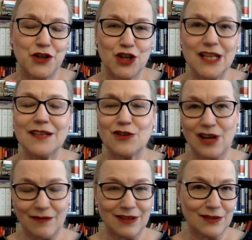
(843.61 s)
she
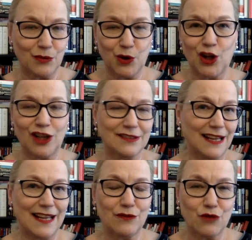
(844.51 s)
traveled the world
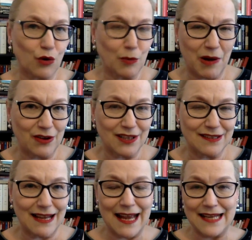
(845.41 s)
and wrote about it.
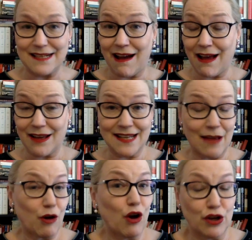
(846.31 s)
And I had
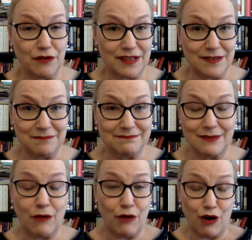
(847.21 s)
never heard of it,
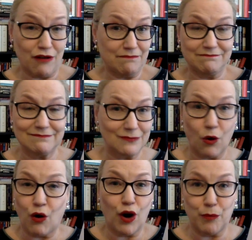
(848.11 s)
of her
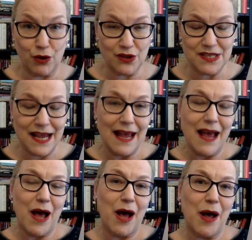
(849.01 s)
or her books.
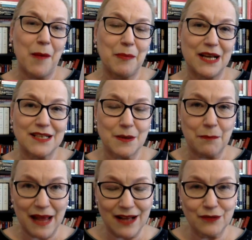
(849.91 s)
Uh, but
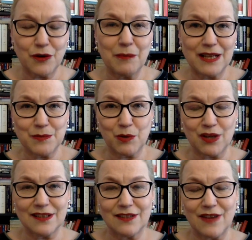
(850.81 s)
Mel from Mel's
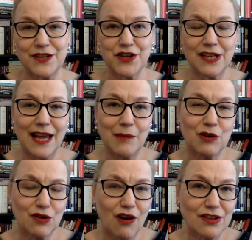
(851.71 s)
Bookland Adventure came
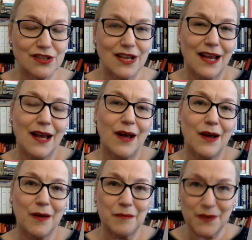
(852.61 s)
across
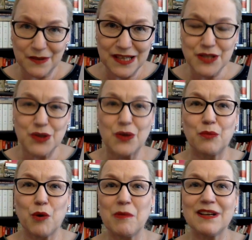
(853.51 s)
um, this
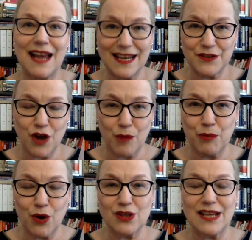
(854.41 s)
woman and her
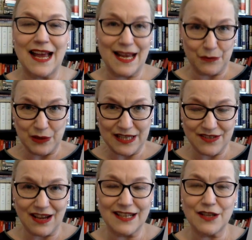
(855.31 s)
books, and we
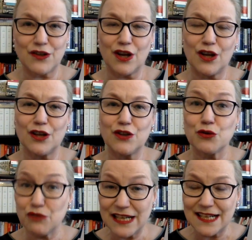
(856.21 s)
decided uh,
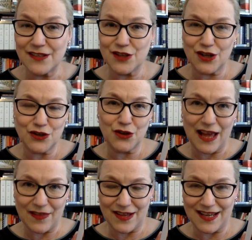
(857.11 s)
to read it
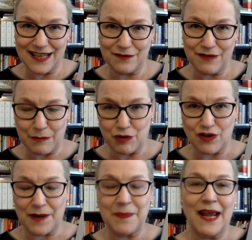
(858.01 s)
together in
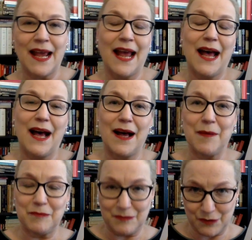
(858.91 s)
February.
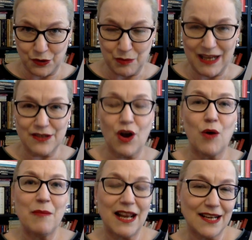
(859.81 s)
Um, you might know
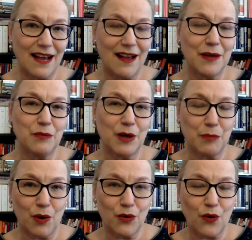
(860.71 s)
Mel and I, we are
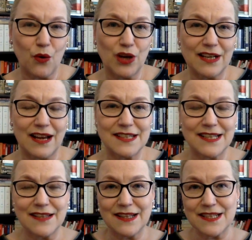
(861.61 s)
both
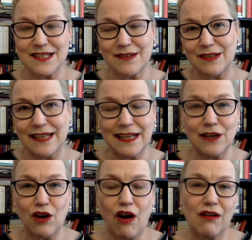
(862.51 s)
organizing this year
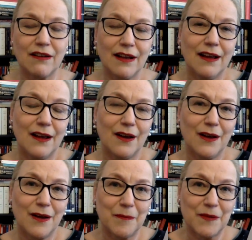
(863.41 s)
long
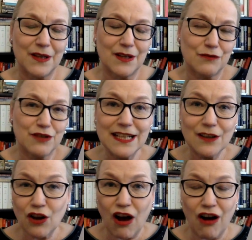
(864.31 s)
um, uh, read
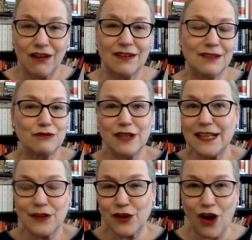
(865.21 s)
along,
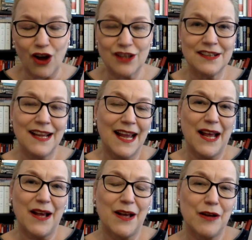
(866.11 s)
readathon,
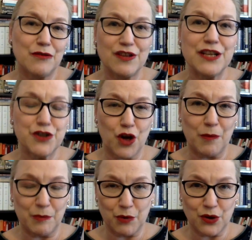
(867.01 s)
uh, Read
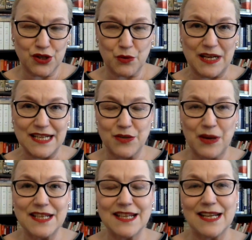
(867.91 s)
German Books
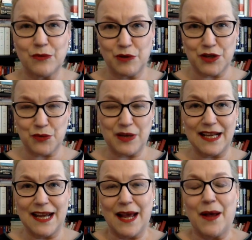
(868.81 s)
2020, in which
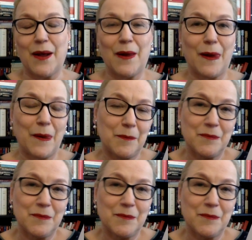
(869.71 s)
we uh,